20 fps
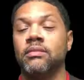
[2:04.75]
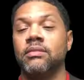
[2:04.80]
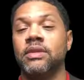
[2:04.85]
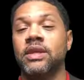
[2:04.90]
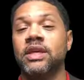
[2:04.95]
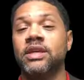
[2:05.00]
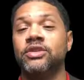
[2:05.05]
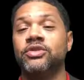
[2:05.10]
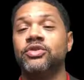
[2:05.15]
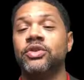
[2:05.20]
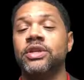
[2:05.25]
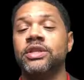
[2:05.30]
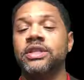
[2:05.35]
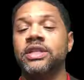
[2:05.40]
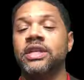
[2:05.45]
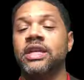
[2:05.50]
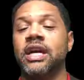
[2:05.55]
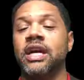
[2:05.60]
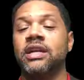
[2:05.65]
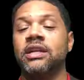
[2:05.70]
The
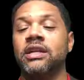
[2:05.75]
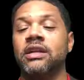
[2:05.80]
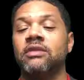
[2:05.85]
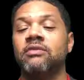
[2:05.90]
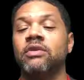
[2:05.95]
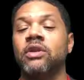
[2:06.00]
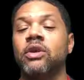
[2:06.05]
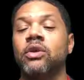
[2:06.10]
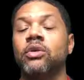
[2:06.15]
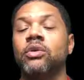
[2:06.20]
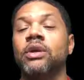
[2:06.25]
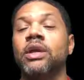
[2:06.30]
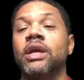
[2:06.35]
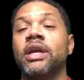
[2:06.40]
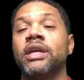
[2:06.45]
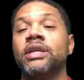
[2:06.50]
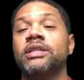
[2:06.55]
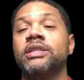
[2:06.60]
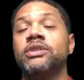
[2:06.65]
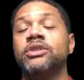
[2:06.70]
intrinsic cognitive
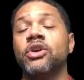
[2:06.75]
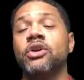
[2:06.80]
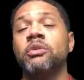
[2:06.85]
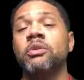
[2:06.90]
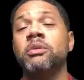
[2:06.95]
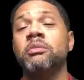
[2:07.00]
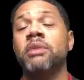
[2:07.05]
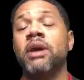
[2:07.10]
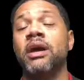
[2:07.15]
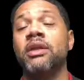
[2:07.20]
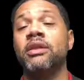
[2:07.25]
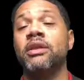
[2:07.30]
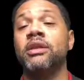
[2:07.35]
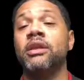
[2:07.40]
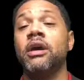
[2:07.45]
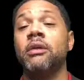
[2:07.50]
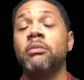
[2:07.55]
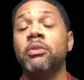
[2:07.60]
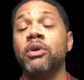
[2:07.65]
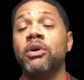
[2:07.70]
load is determined by the
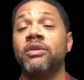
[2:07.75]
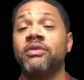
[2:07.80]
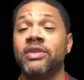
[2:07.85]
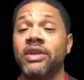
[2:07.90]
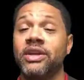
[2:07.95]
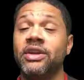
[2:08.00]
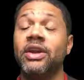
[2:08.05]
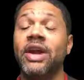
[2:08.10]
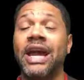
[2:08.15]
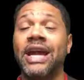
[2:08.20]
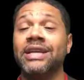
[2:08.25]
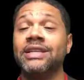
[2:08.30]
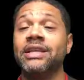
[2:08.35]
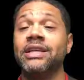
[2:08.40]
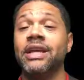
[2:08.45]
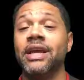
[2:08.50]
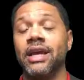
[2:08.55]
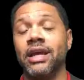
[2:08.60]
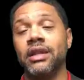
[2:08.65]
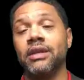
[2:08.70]
number of
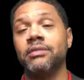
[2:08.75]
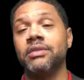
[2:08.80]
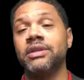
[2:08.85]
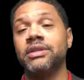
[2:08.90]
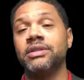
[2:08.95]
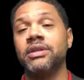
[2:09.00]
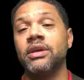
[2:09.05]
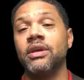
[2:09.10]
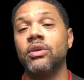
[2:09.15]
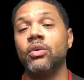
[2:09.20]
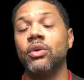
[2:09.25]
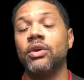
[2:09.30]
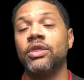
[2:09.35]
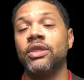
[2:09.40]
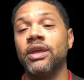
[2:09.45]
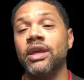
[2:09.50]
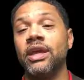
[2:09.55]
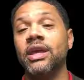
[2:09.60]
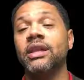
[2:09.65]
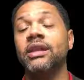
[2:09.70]
interacting elements
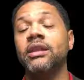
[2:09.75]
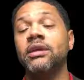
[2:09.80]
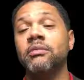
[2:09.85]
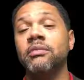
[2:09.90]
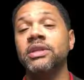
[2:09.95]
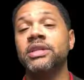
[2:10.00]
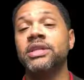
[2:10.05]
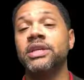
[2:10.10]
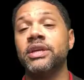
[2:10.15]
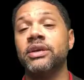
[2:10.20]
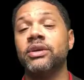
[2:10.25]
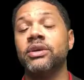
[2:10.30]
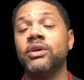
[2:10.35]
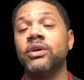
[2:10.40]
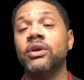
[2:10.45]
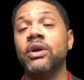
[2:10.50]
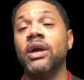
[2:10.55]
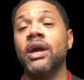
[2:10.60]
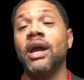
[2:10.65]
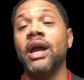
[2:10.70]
within the
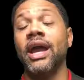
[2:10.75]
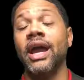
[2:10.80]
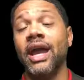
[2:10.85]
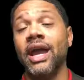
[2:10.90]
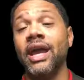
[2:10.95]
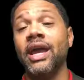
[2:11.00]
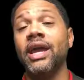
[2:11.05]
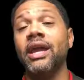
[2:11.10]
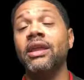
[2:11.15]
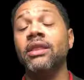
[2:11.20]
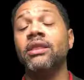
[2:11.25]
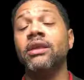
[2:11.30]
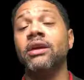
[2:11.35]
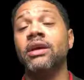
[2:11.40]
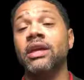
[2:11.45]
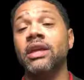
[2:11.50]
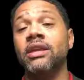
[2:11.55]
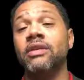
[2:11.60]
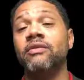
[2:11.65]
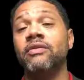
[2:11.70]
material and the
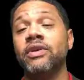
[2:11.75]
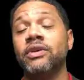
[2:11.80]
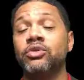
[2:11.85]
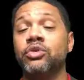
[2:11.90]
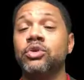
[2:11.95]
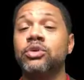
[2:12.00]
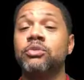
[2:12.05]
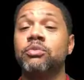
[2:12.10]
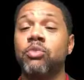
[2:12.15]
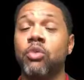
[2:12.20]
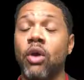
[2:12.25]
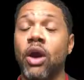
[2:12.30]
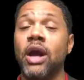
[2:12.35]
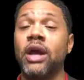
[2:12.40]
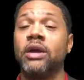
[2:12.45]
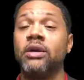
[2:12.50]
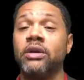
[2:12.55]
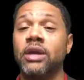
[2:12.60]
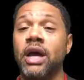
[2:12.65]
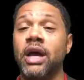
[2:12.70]
individual's
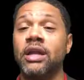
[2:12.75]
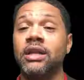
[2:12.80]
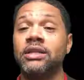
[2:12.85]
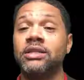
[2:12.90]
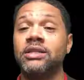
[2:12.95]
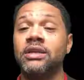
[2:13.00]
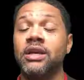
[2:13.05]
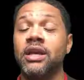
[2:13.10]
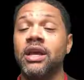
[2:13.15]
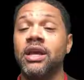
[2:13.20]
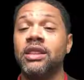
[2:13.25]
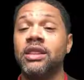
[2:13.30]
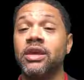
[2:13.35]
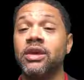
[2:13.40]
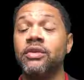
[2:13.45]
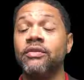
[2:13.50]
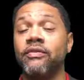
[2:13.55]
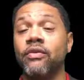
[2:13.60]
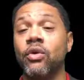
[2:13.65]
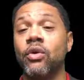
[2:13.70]
prior knowledge.
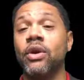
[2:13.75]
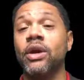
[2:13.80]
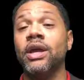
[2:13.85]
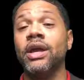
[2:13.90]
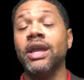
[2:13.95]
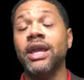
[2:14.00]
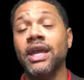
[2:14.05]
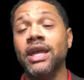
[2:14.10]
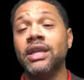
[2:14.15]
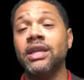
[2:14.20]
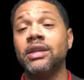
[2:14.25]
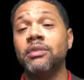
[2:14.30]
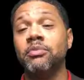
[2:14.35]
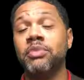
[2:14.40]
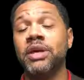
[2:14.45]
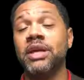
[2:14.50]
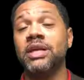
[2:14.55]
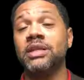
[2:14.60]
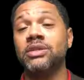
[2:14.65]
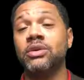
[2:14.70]
Therefore, it
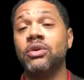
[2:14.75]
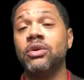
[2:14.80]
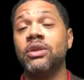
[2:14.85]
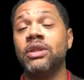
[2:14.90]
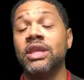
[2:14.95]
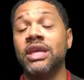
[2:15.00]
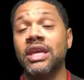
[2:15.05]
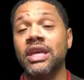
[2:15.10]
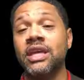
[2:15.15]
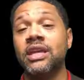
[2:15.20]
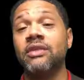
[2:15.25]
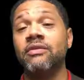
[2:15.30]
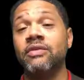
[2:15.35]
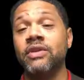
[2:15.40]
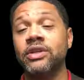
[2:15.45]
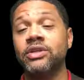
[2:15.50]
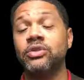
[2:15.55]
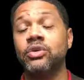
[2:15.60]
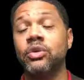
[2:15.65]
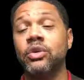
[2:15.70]
depends on the
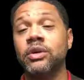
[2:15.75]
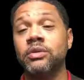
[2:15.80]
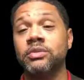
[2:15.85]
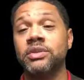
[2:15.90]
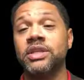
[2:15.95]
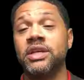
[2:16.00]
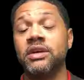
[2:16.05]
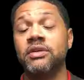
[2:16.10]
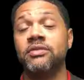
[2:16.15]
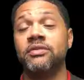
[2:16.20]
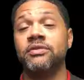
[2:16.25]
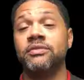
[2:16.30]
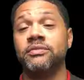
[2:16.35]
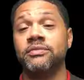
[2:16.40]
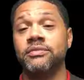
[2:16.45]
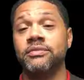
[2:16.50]
individual himself.